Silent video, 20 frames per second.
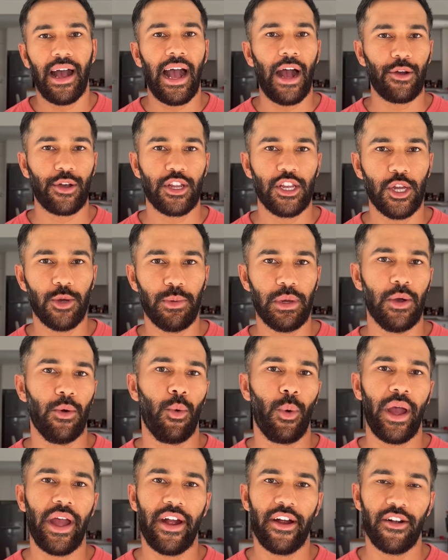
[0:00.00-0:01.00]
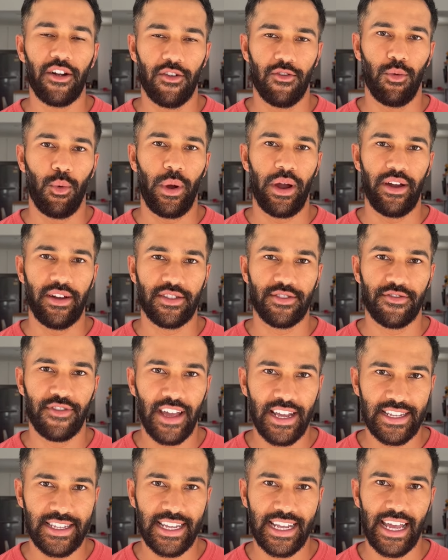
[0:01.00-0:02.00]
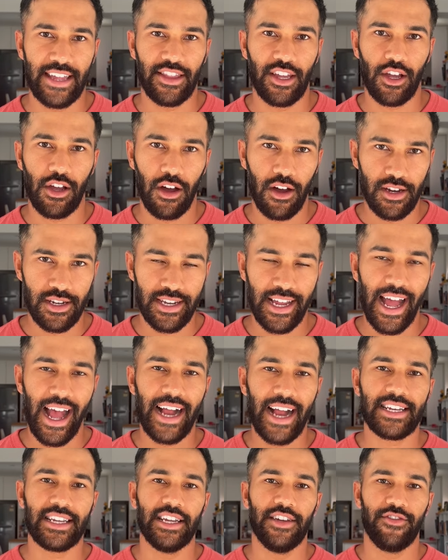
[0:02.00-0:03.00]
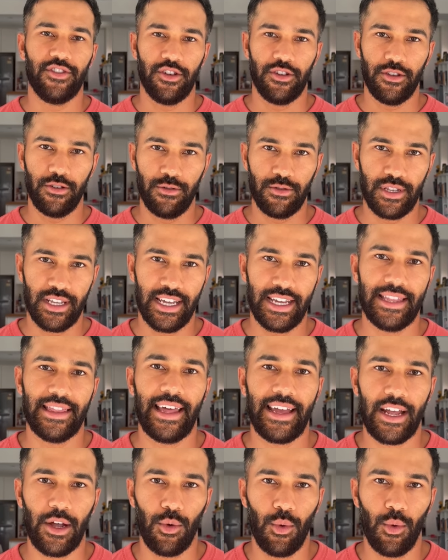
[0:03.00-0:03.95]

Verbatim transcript: How can you be aware of where it's facing at the contact if you're using it like a